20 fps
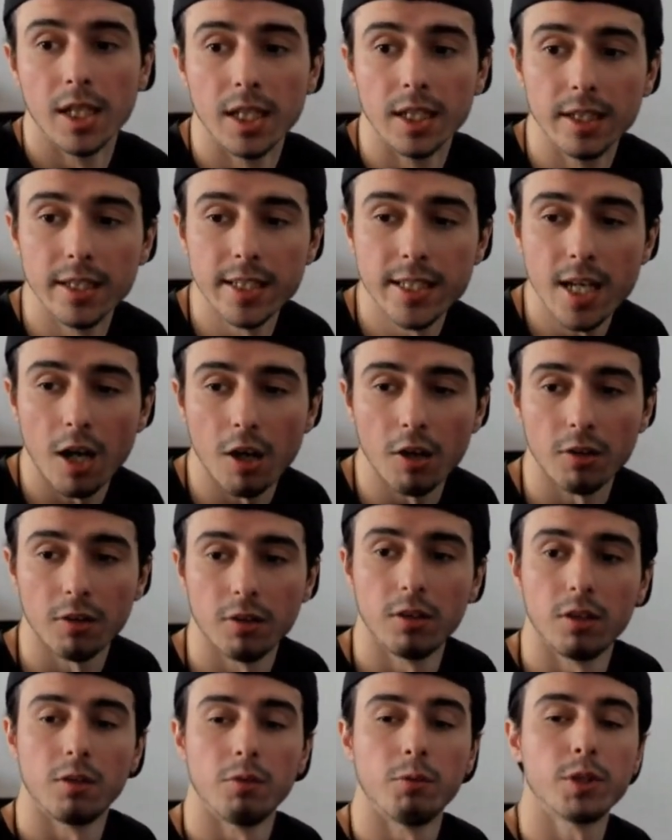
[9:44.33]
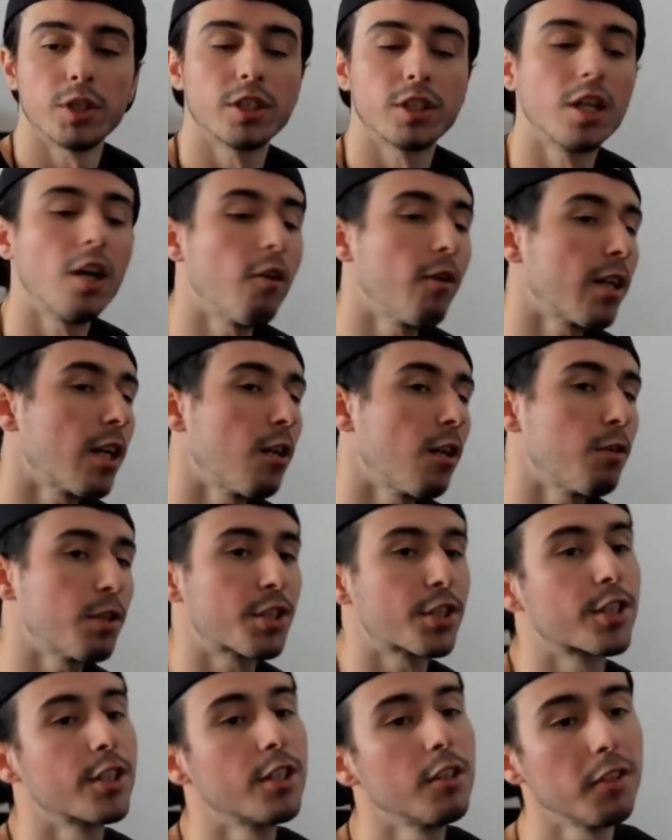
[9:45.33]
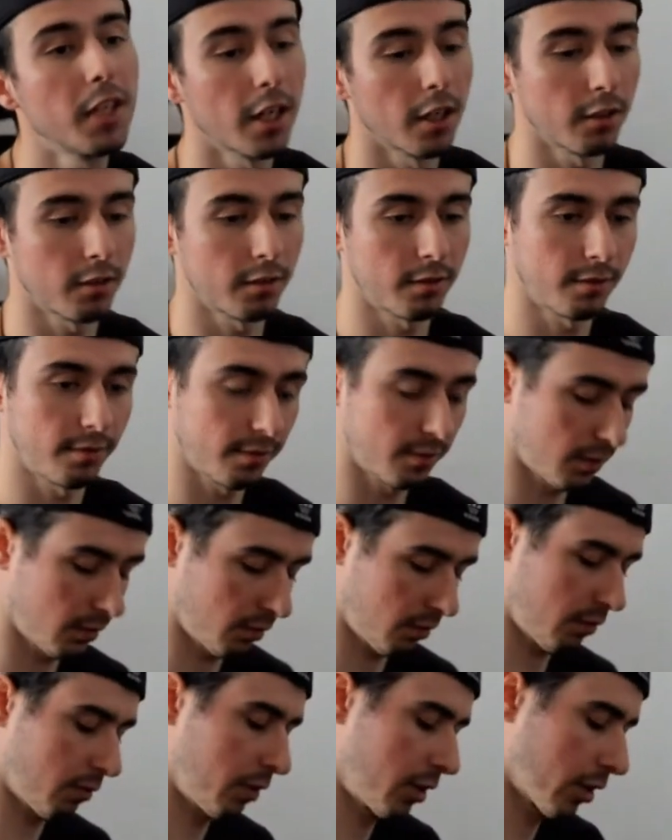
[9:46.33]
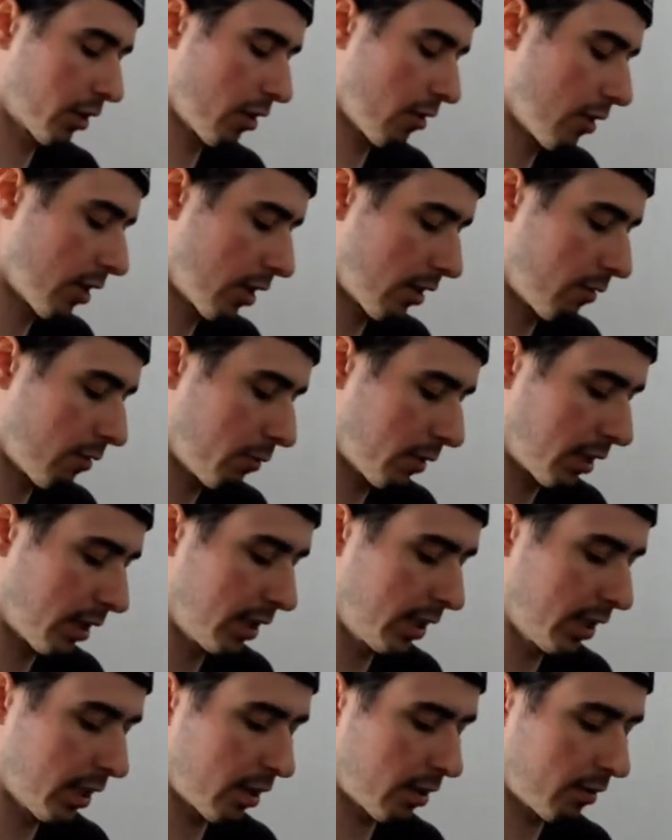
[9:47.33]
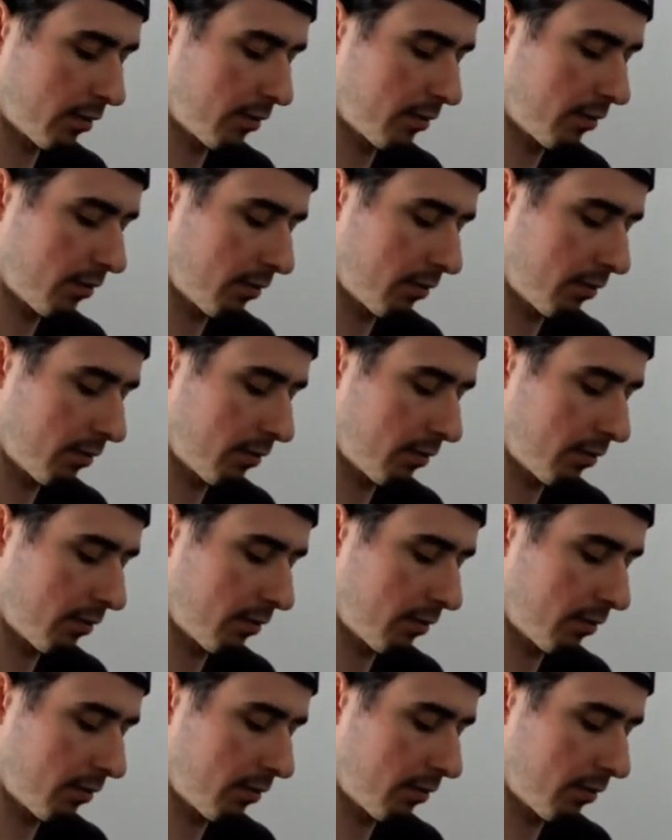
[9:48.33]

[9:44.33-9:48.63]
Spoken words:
Leo, what's going on with you, though? What's going on with Leo?